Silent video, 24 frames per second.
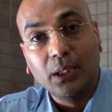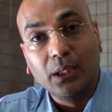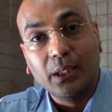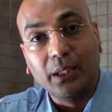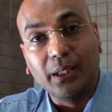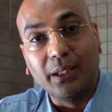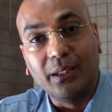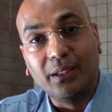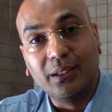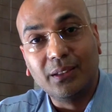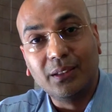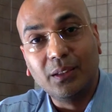
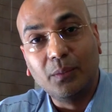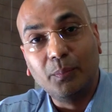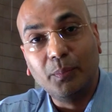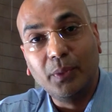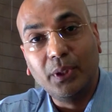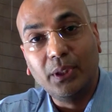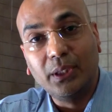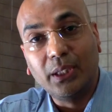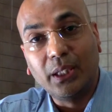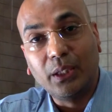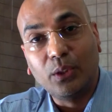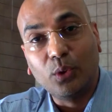Mm-hmm. It doesn't
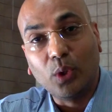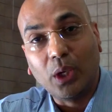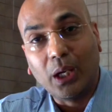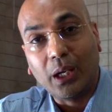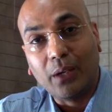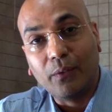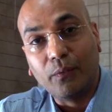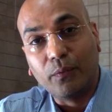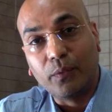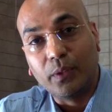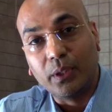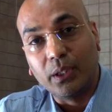mean that you
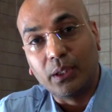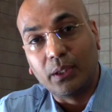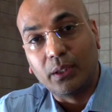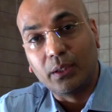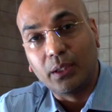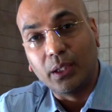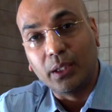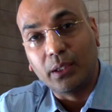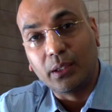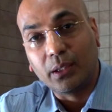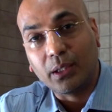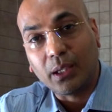have, it,
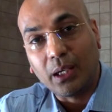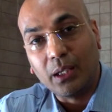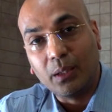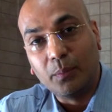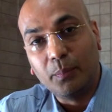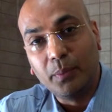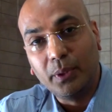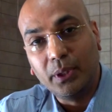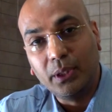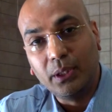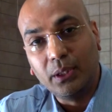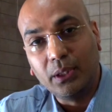it
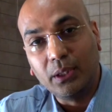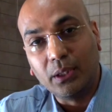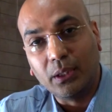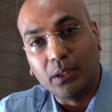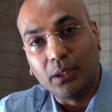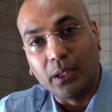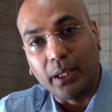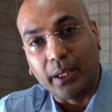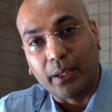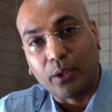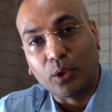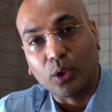can't be
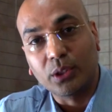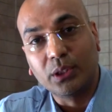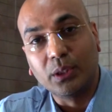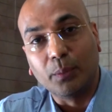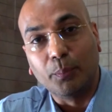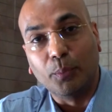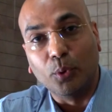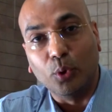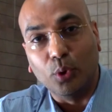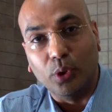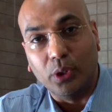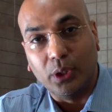across
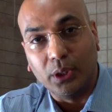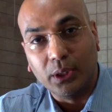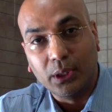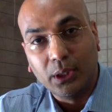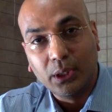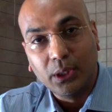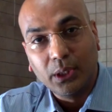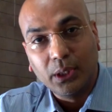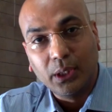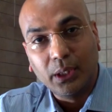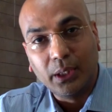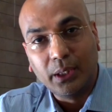the board.
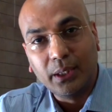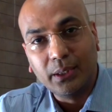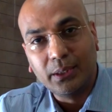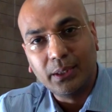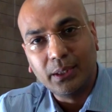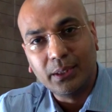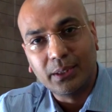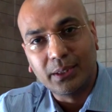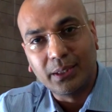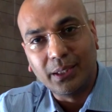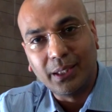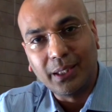It
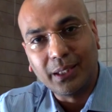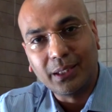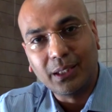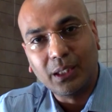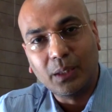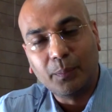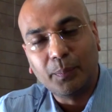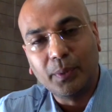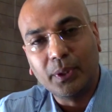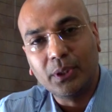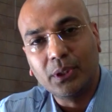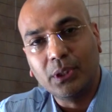is in
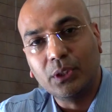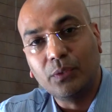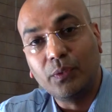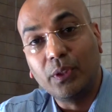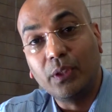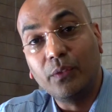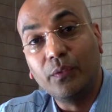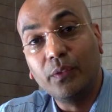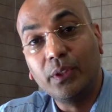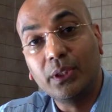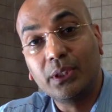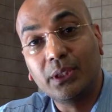selected patients
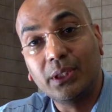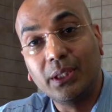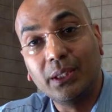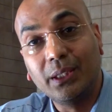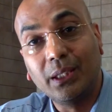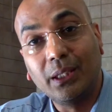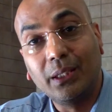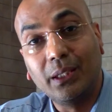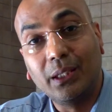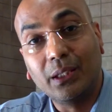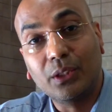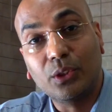where we see
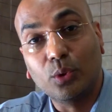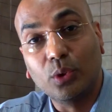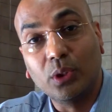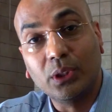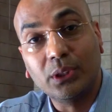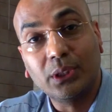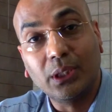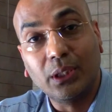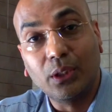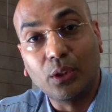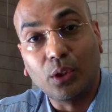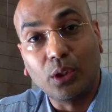that their
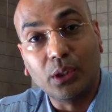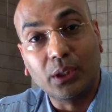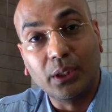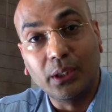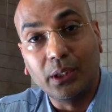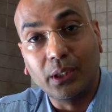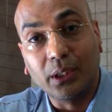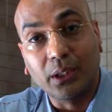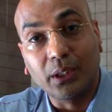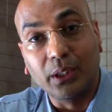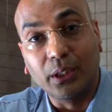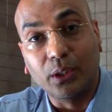sugars are not
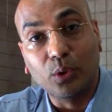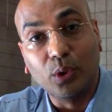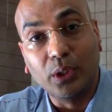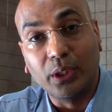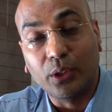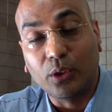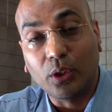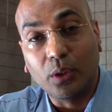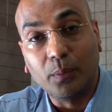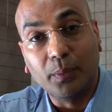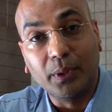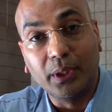under control
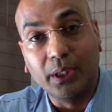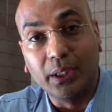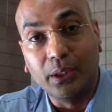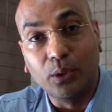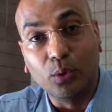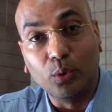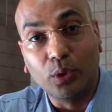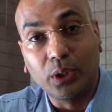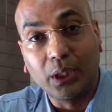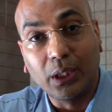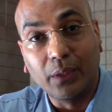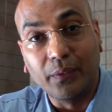at all, but they
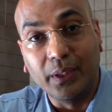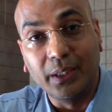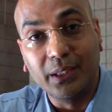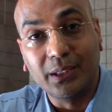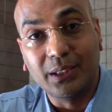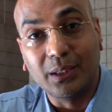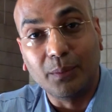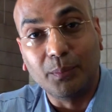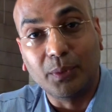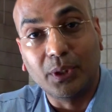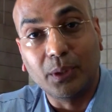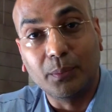don't have any
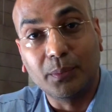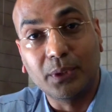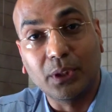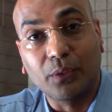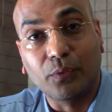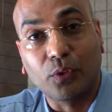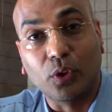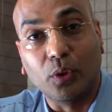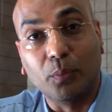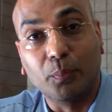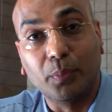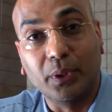symptoms
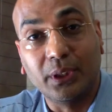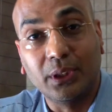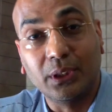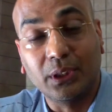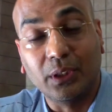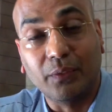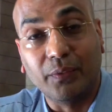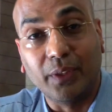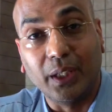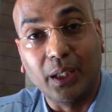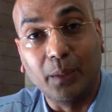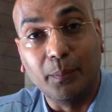of
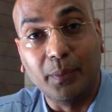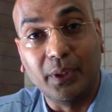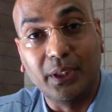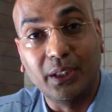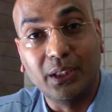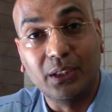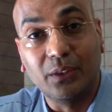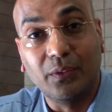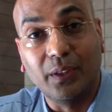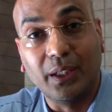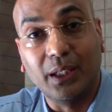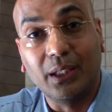complications of
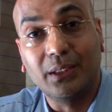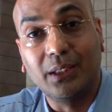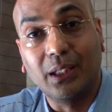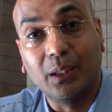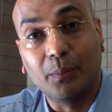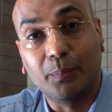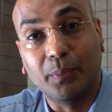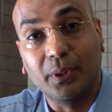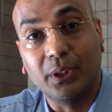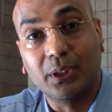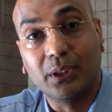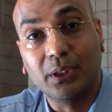diabetes, whereas
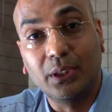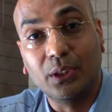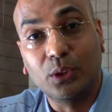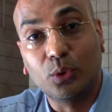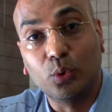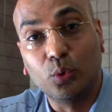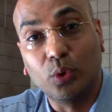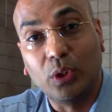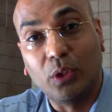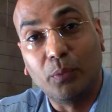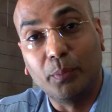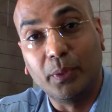there are patients
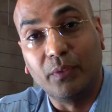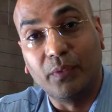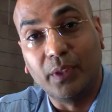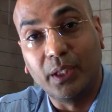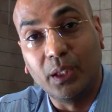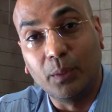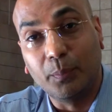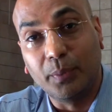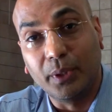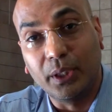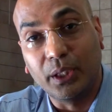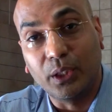who have been
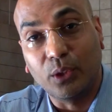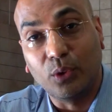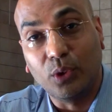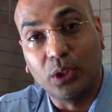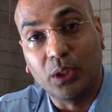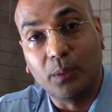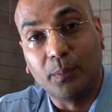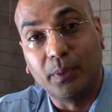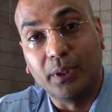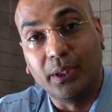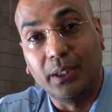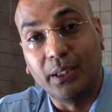very
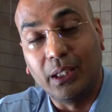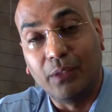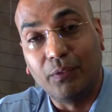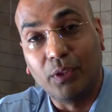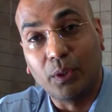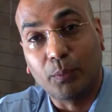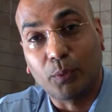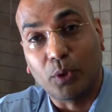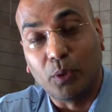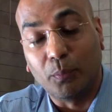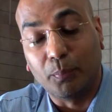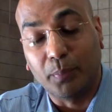particular but they
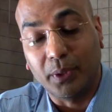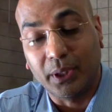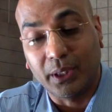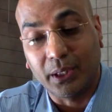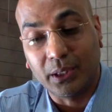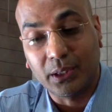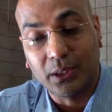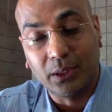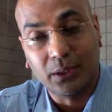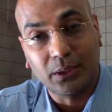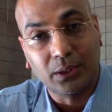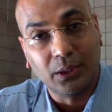develop
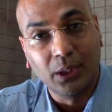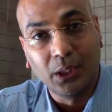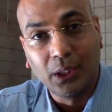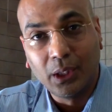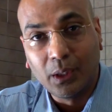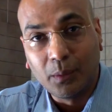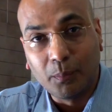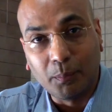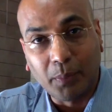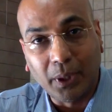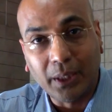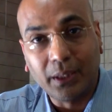complications.
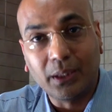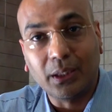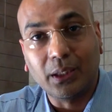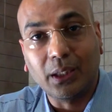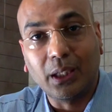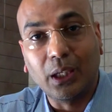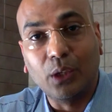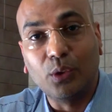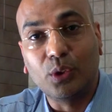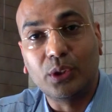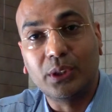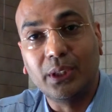But
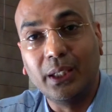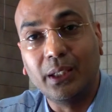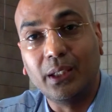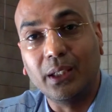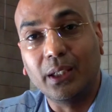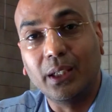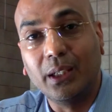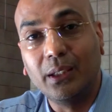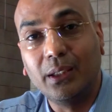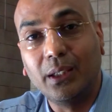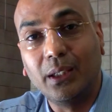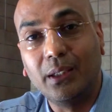I would say it
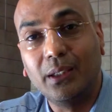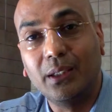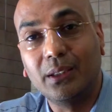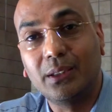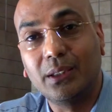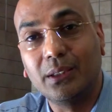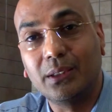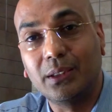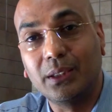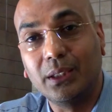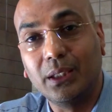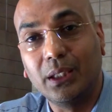again that
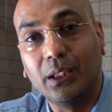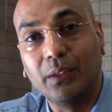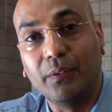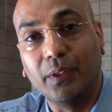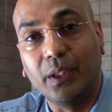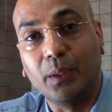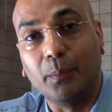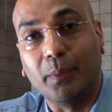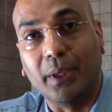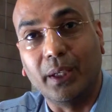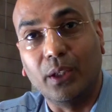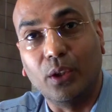this is seen in a
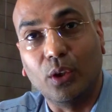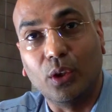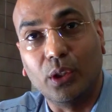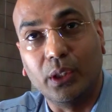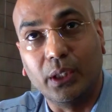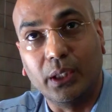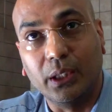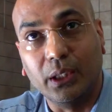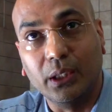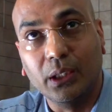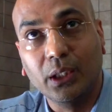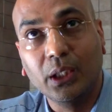very
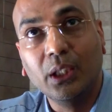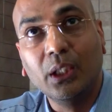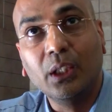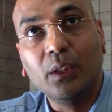minority.